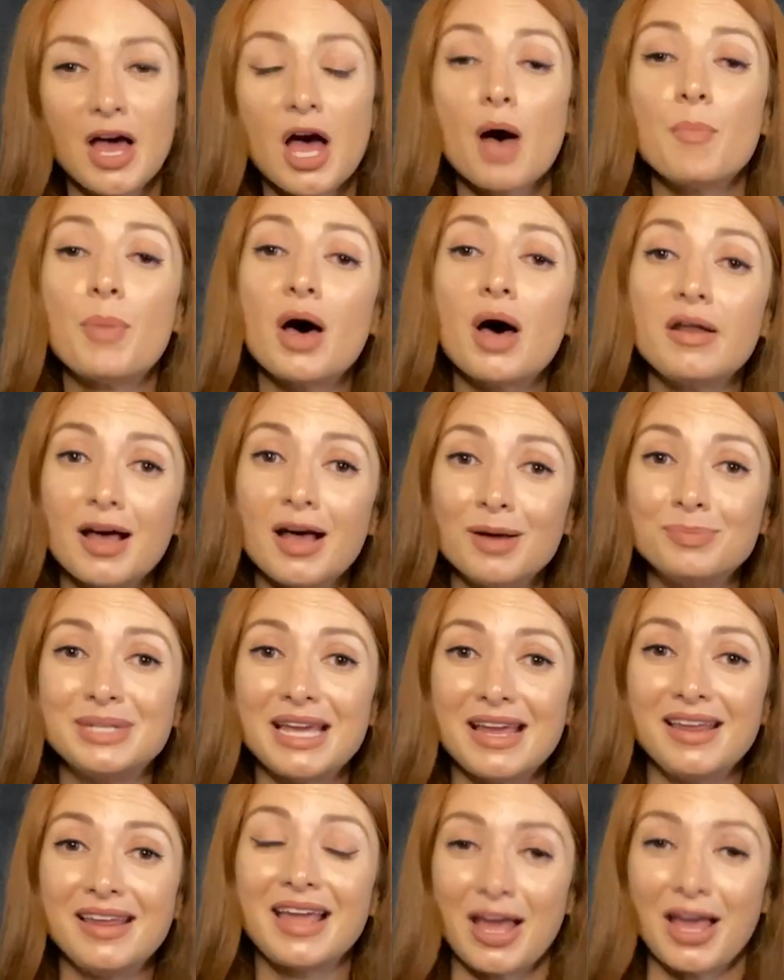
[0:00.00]
Upon
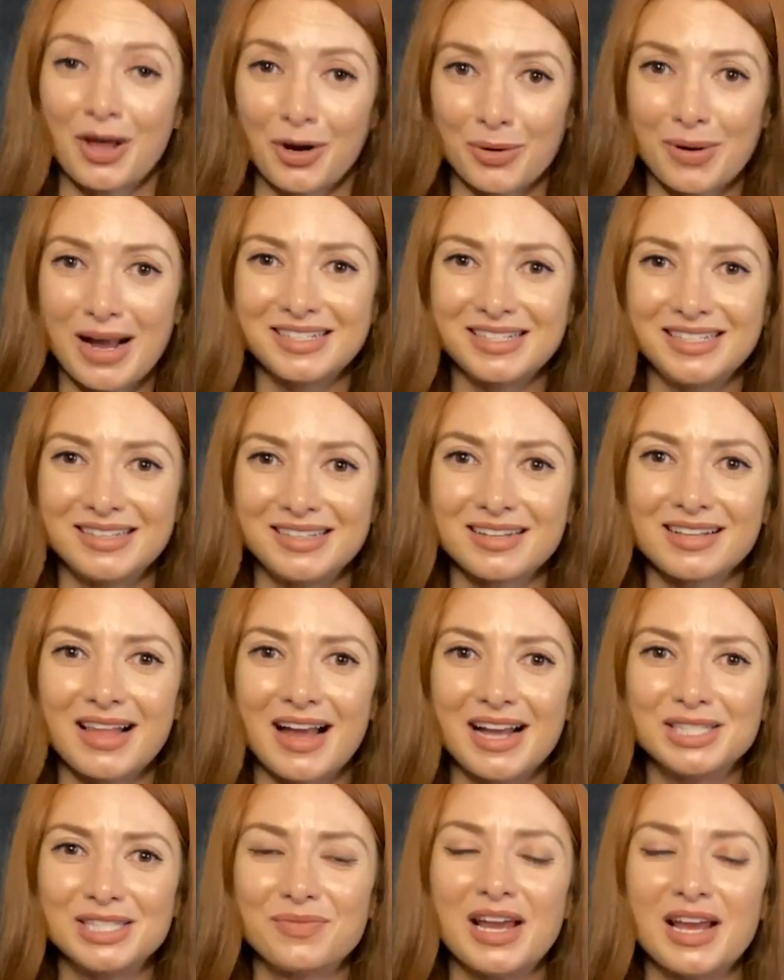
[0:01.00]
updating and correcting the
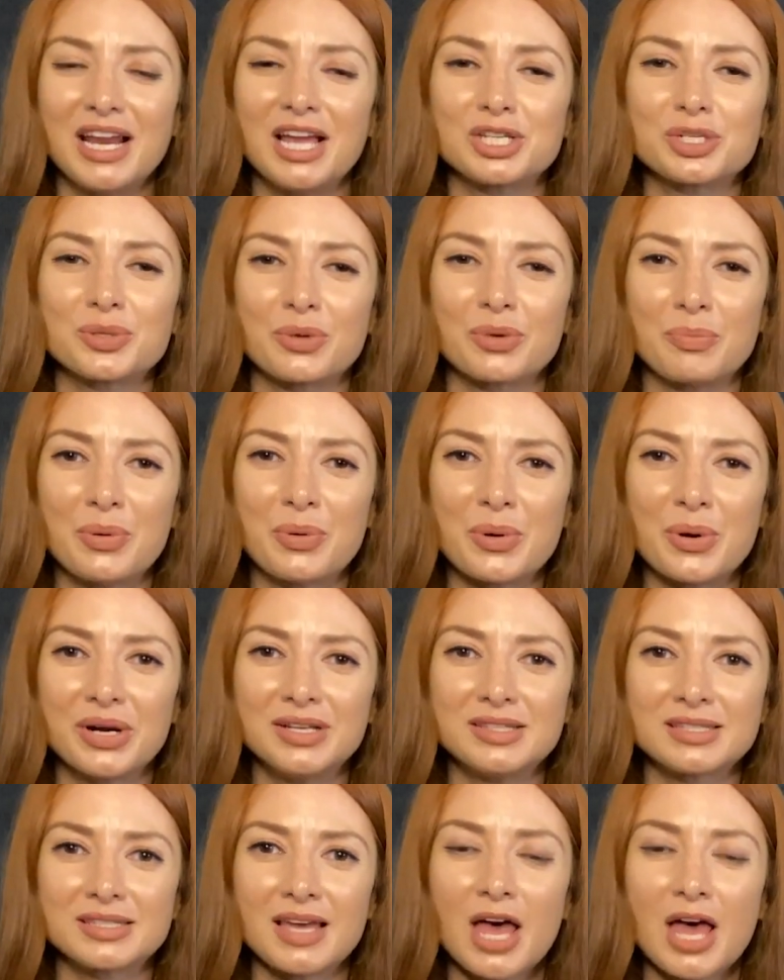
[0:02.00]
client's financial reports,